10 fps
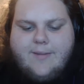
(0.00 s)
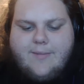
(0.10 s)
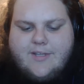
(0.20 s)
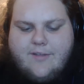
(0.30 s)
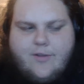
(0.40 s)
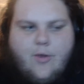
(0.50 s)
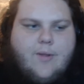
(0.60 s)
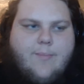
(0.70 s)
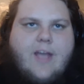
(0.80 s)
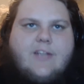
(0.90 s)
myself
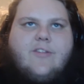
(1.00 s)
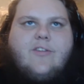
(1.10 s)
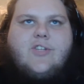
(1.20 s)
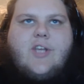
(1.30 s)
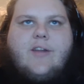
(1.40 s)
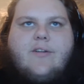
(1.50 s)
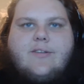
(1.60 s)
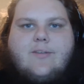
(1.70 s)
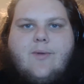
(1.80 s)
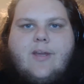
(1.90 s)
going back to their channel
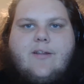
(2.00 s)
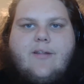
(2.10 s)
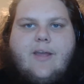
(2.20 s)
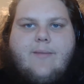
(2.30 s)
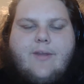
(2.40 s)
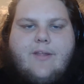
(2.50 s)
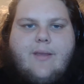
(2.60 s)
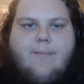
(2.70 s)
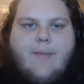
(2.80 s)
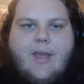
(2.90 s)
as a way to, like, be
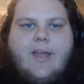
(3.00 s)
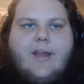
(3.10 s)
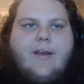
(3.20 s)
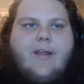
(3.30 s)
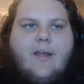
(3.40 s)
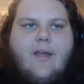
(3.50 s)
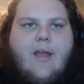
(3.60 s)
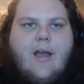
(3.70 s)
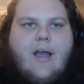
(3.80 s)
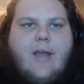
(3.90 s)
like, man,
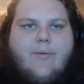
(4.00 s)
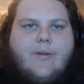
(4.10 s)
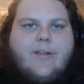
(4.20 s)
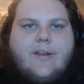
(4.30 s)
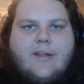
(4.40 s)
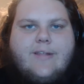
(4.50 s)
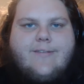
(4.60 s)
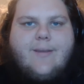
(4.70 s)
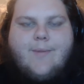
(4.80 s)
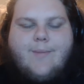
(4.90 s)
I really need
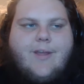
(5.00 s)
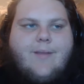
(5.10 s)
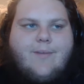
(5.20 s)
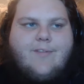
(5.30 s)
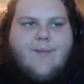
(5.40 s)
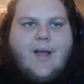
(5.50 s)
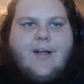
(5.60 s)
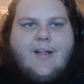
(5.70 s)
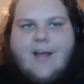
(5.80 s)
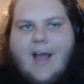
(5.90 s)
something to make me
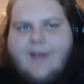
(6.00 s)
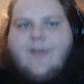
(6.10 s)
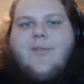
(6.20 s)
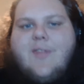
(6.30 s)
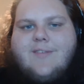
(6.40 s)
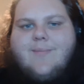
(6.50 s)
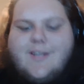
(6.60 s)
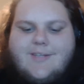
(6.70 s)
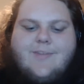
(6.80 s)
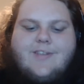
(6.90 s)
smile. I know this
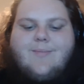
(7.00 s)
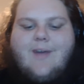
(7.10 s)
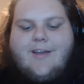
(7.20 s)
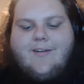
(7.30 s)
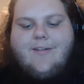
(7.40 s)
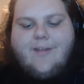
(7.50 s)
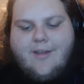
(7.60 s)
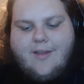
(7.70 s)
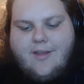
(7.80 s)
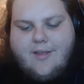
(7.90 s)
makes me smile.
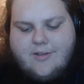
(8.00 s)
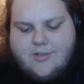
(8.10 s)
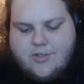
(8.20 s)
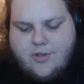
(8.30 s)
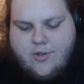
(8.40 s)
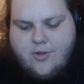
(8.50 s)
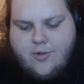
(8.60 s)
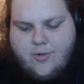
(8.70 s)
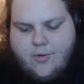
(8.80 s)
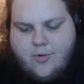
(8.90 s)

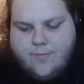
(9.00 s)
So,